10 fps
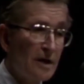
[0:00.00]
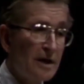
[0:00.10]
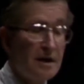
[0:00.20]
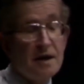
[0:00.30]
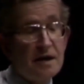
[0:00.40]

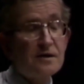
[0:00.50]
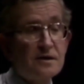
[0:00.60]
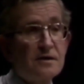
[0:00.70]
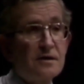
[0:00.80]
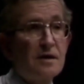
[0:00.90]
agreed, and that
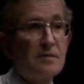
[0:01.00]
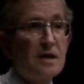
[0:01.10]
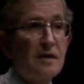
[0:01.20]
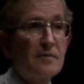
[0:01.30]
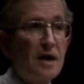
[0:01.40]
then
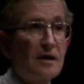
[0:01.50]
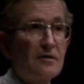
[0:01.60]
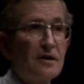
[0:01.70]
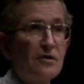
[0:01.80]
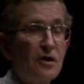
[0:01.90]
became
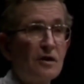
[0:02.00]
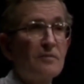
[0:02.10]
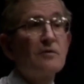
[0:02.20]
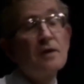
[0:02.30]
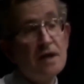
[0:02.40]
doctrine and
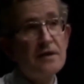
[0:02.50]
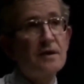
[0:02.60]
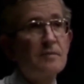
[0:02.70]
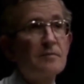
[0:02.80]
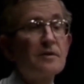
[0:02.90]
dogma. Well, I
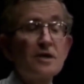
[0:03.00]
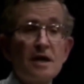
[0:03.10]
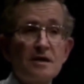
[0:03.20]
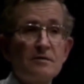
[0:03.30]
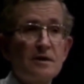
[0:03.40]
think people
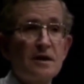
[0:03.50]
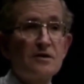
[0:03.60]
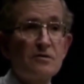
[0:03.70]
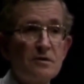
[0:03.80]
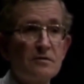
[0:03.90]
should ask whether
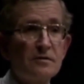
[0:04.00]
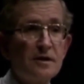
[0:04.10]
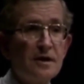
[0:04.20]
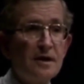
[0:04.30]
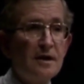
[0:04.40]
that's true.
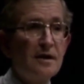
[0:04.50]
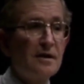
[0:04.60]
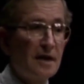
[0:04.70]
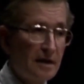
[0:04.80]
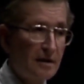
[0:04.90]

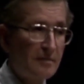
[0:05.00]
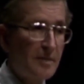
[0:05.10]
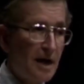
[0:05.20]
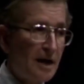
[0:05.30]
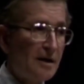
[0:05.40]
Take a
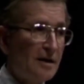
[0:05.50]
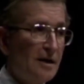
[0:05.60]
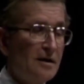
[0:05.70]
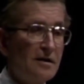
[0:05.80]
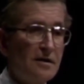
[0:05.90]
look back
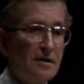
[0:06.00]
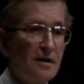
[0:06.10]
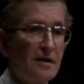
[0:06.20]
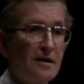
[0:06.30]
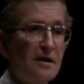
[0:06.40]

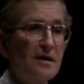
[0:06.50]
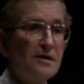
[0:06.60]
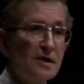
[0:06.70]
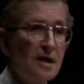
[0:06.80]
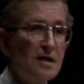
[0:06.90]
and
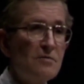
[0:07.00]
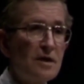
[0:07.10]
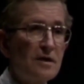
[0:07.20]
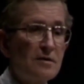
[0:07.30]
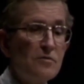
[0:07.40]
see
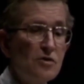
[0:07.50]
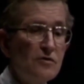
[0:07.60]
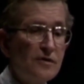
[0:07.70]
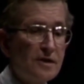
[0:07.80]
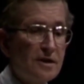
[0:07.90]
whether the
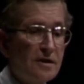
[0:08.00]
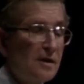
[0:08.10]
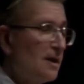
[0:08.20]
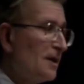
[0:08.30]
moves that